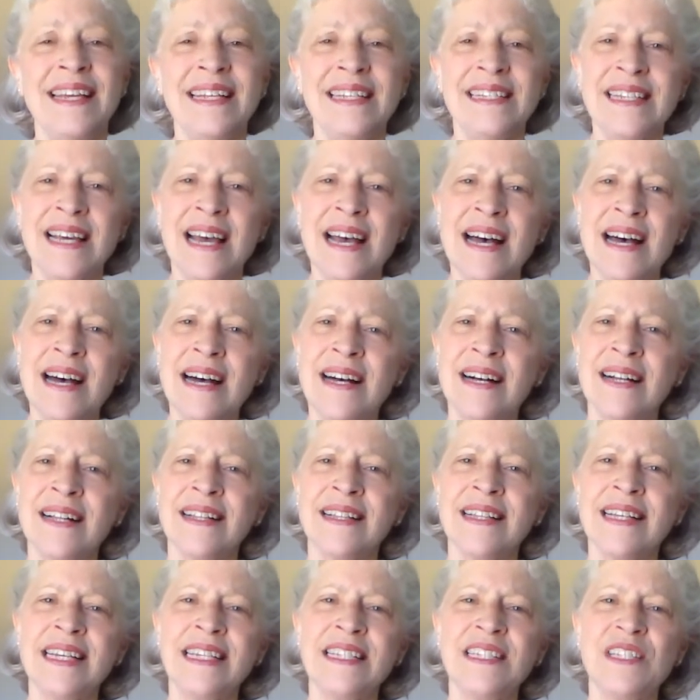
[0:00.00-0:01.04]

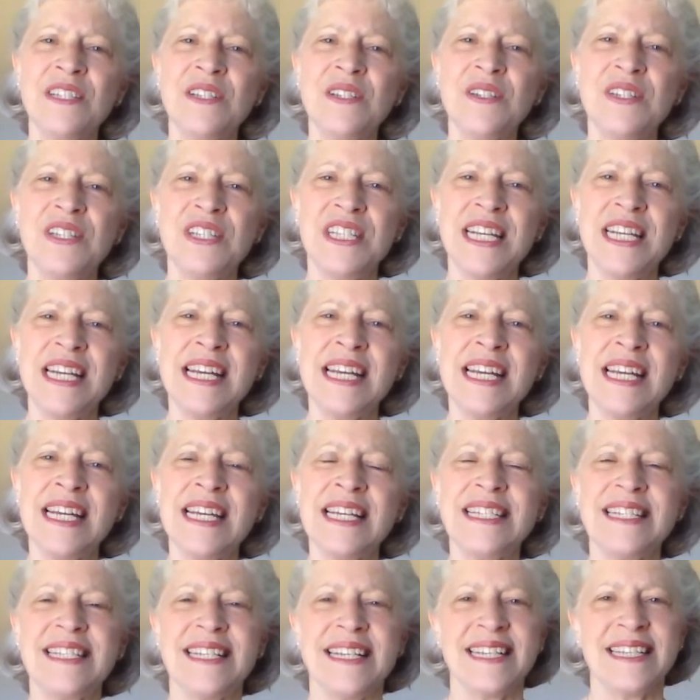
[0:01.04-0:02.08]
Tell it to
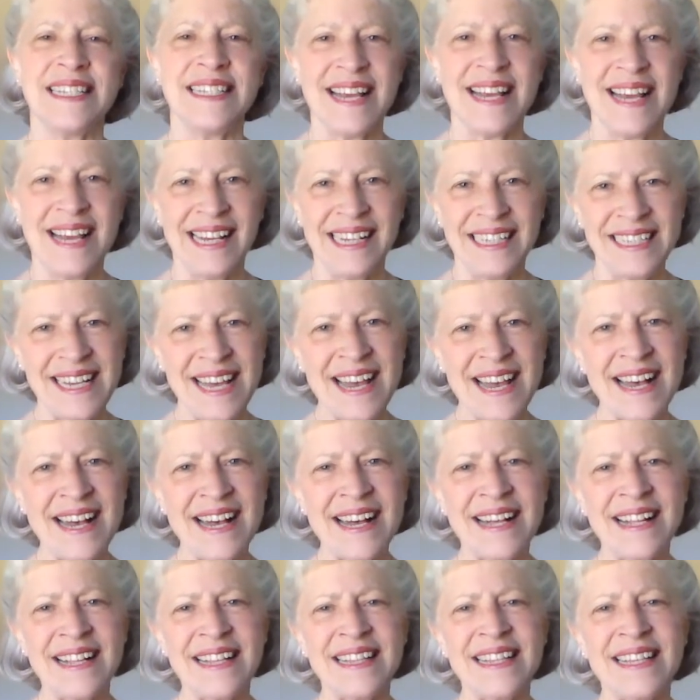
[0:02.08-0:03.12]
Jesus,
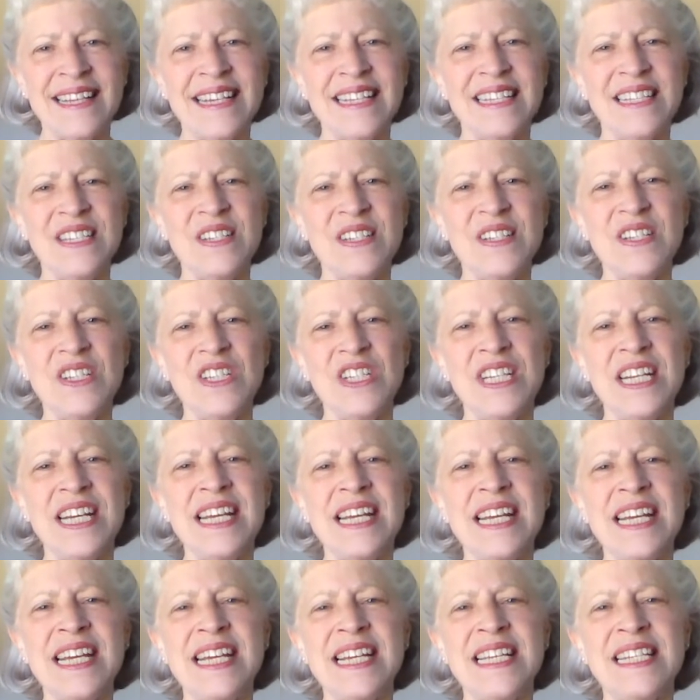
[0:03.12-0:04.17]
tell it to
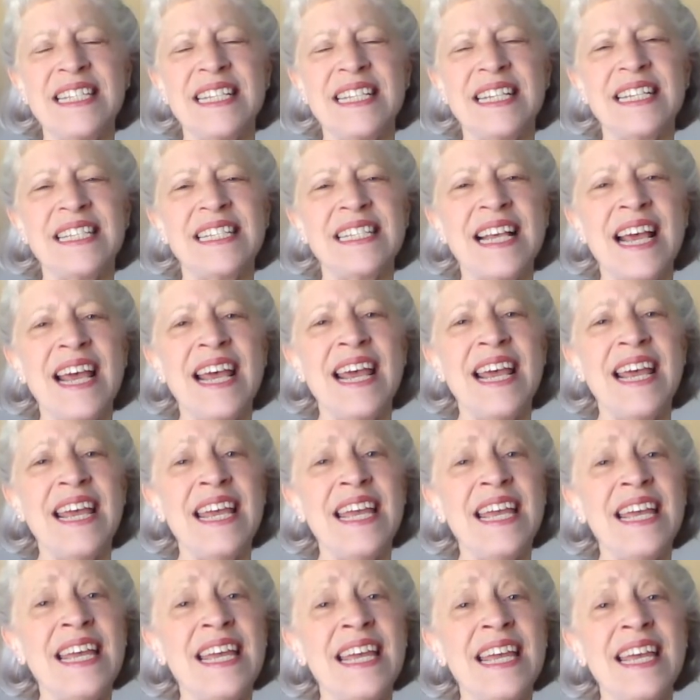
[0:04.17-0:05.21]
Jesus,
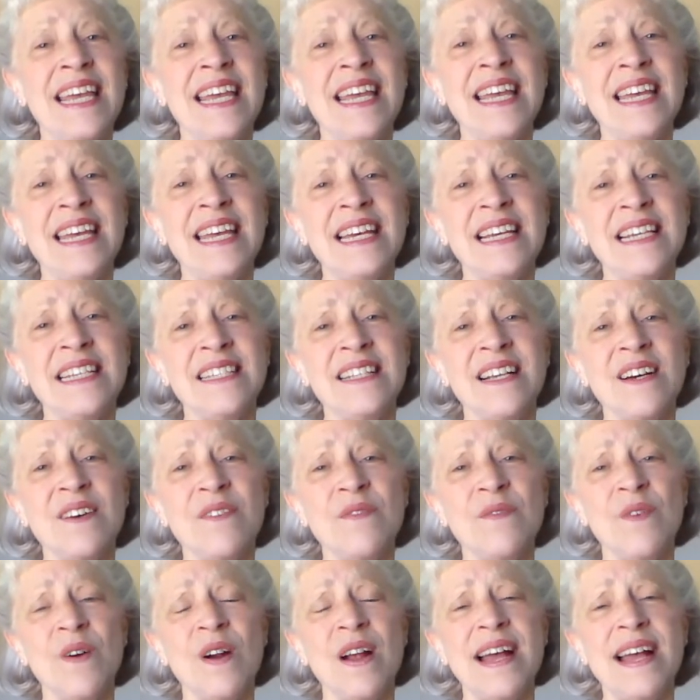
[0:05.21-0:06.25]
He is a
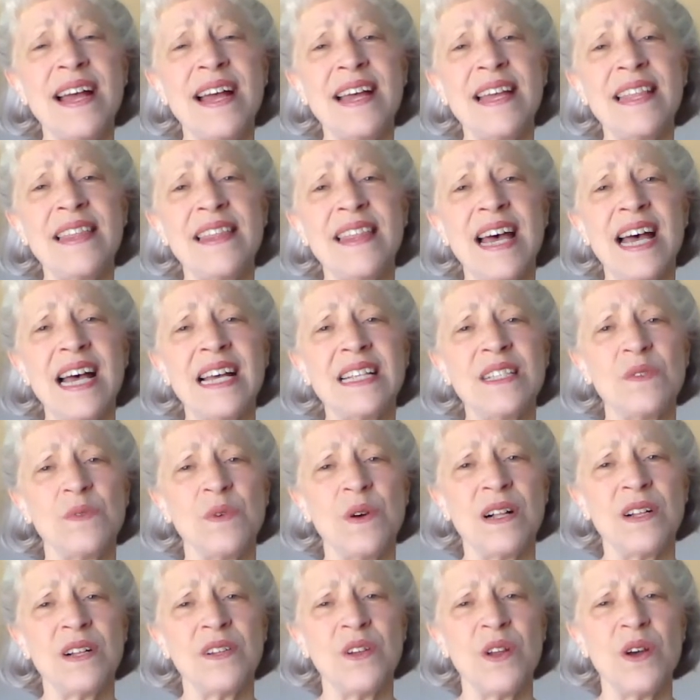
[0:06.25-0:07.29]
friend that's
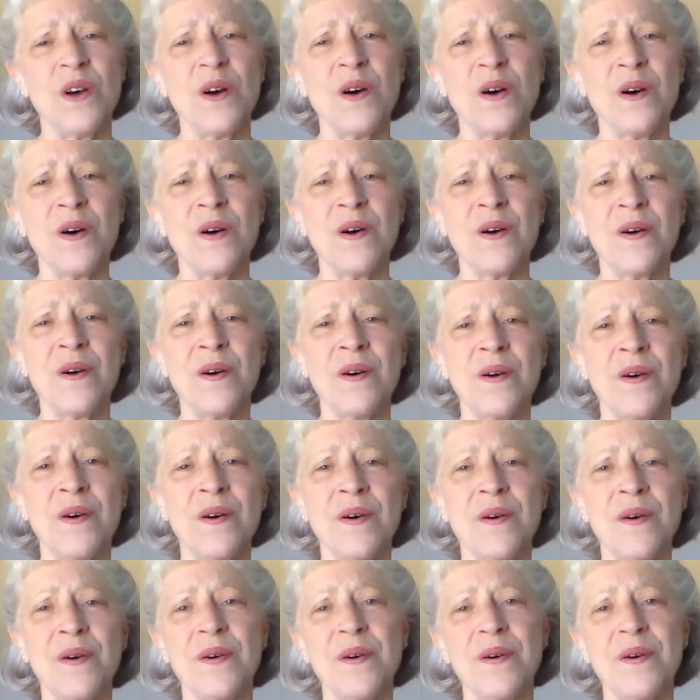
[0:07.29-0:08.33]
well
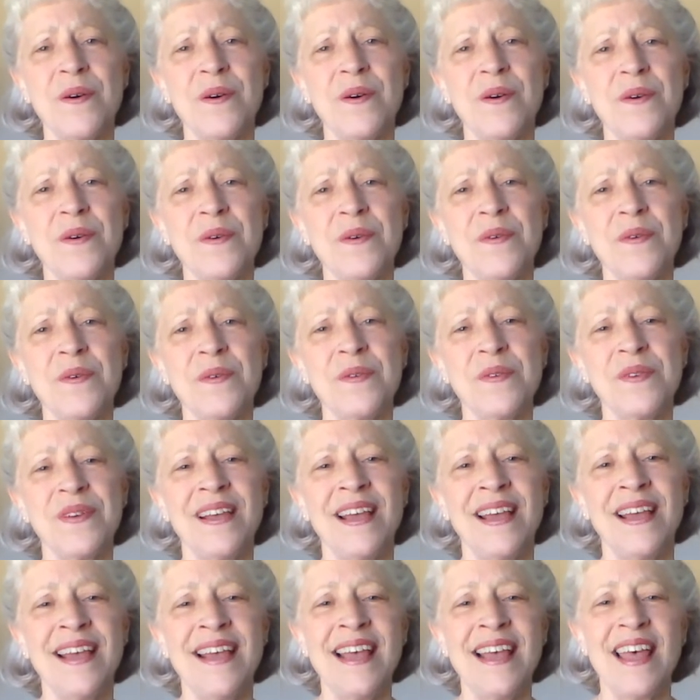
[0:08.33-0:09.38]
known.
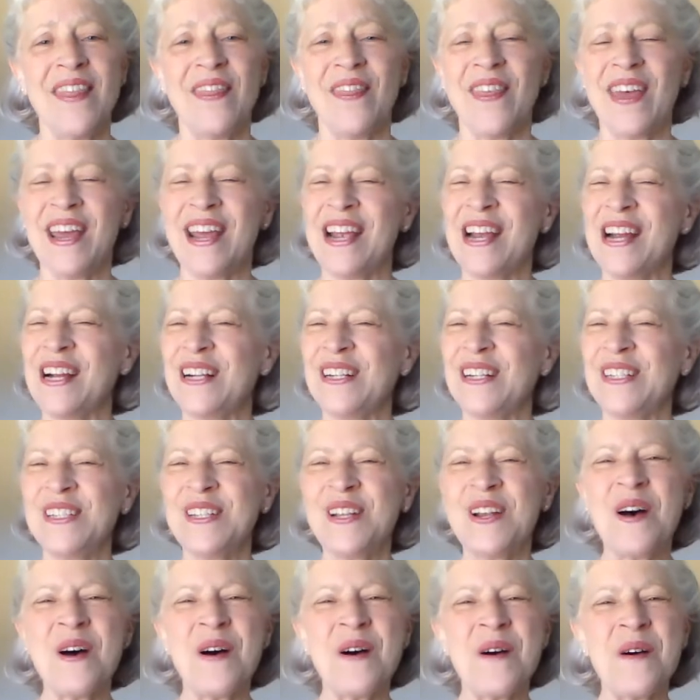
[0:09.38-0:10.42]
There's
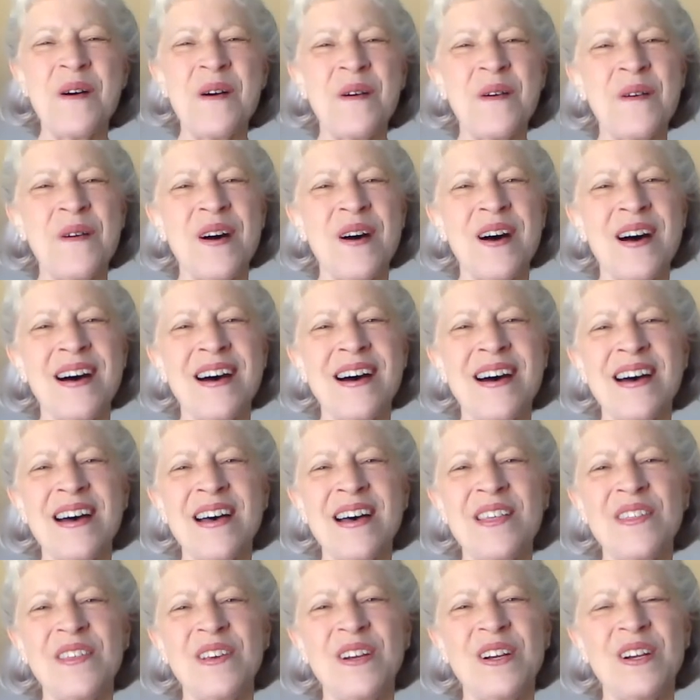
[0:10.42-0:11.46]
no
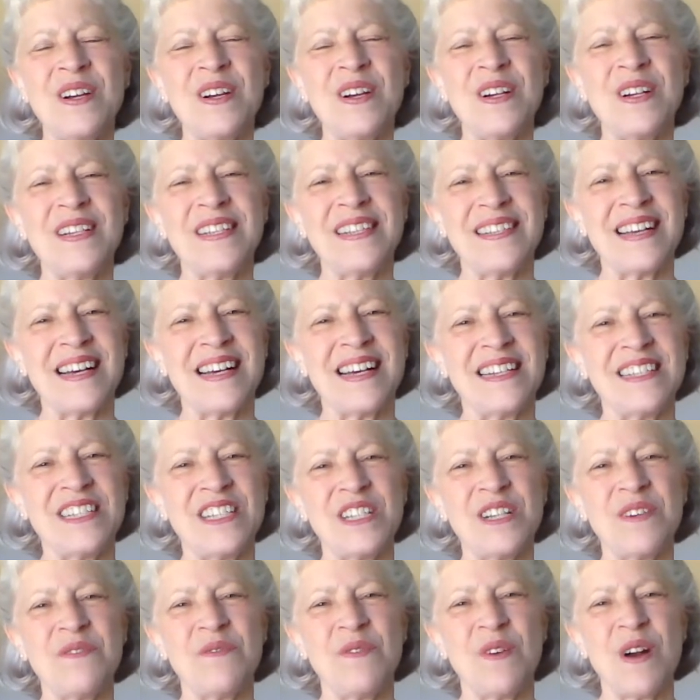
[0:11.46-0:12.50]
other
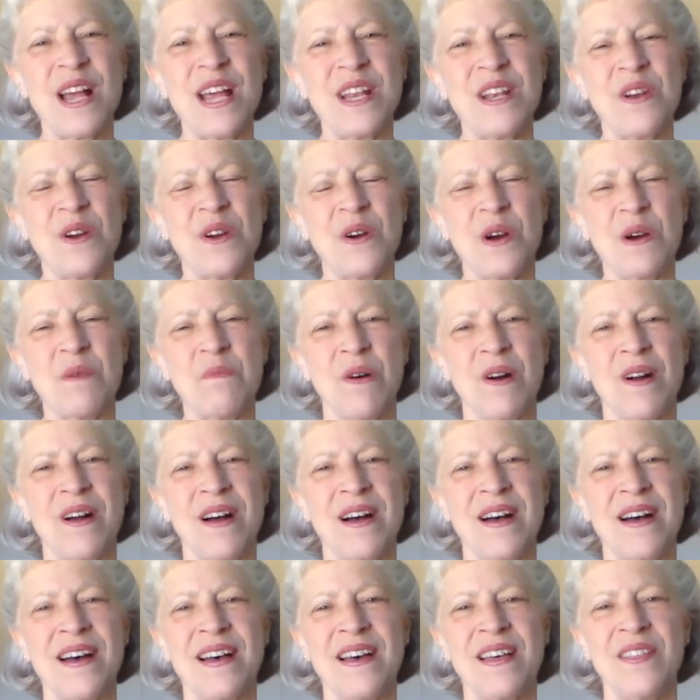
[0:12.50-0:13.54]
such a friend or
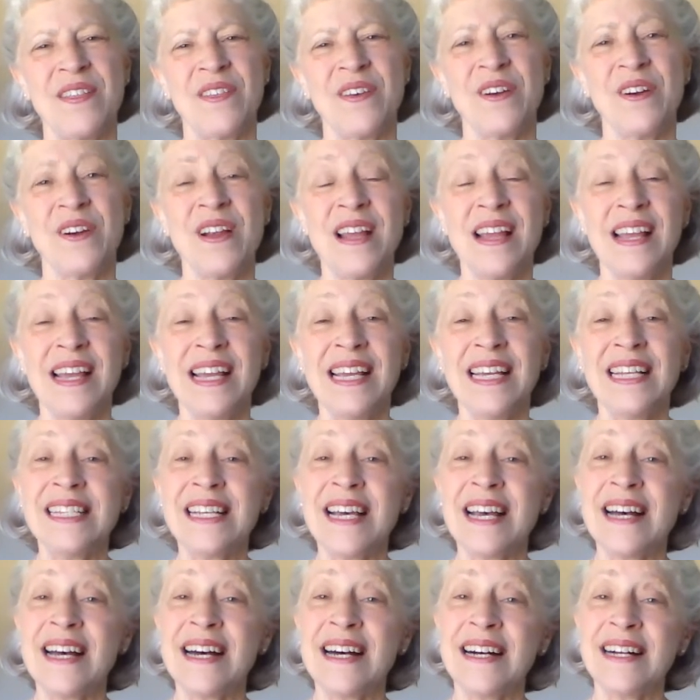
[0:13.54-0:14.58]
brother,
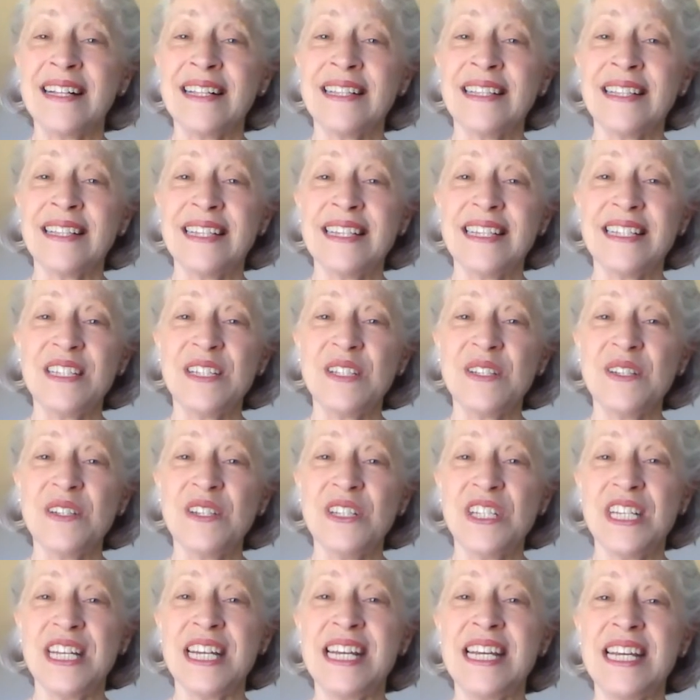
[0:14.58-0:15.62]
tell it to
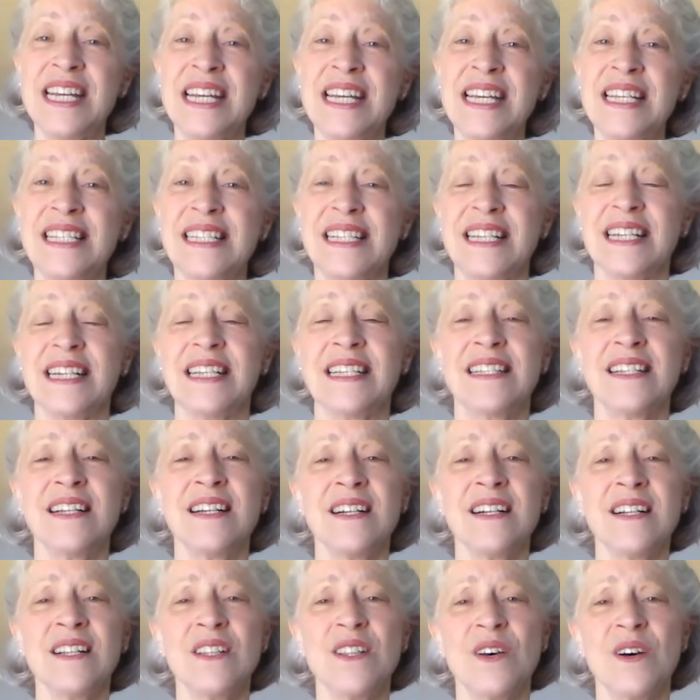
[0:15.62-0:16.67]
Jesus
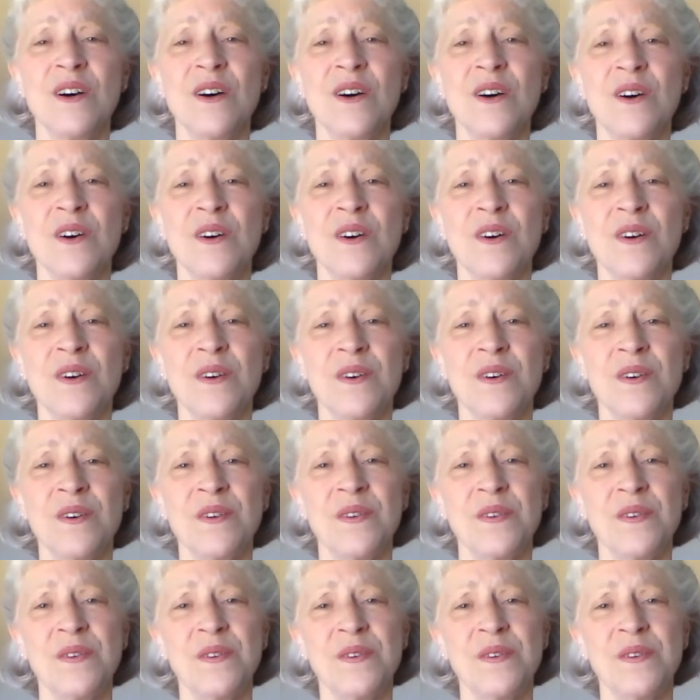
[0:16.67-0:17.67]
alone.